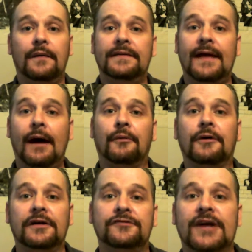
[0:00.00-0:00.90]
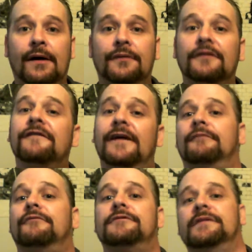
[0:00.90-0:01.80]
Now we're gonna check out the
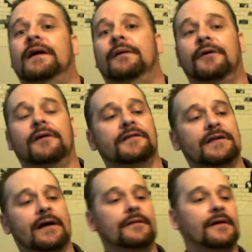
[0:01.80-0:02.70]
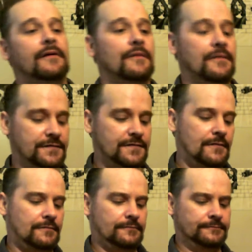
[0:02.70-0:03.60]
flavors and we're gonna see how they go.
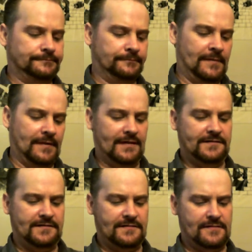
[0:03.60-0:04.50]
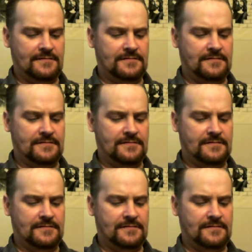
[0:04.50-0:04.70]
So this